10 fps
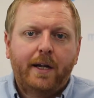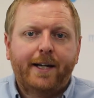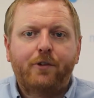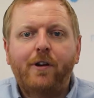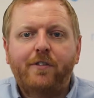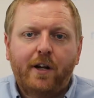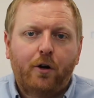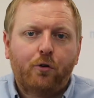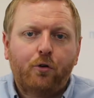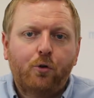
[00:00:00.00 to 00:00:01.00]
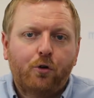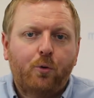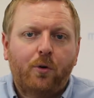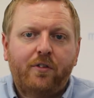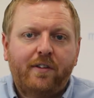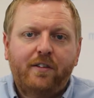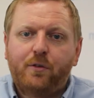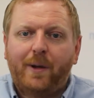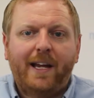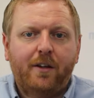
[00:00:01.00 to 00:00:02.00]
increasing our order quantity
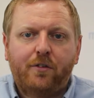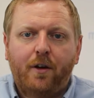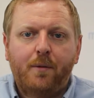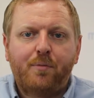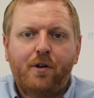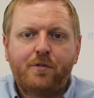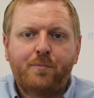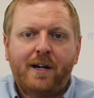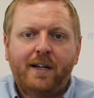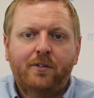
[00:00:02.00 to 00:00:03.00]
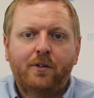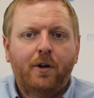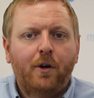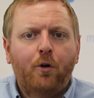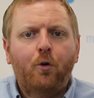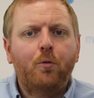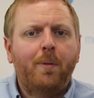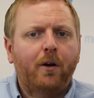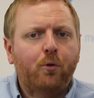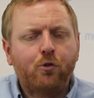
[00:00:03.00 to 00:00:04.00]
so we hit certain price breaks, or
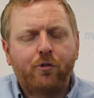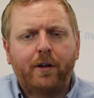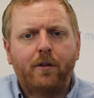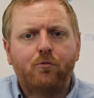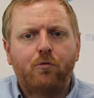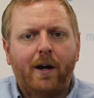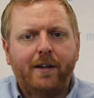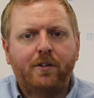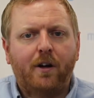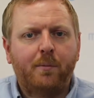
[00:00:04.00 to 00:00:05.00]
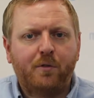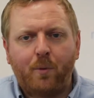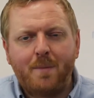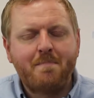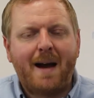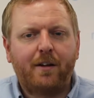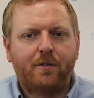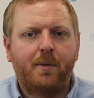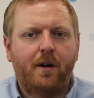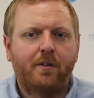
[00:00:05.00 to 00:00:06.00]
by ordering at the right time so we
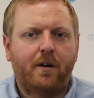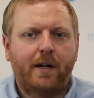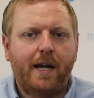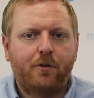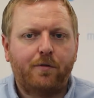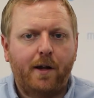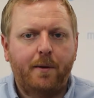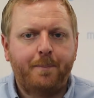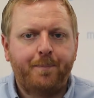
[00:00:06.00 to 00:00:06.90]
maximise our cash flow.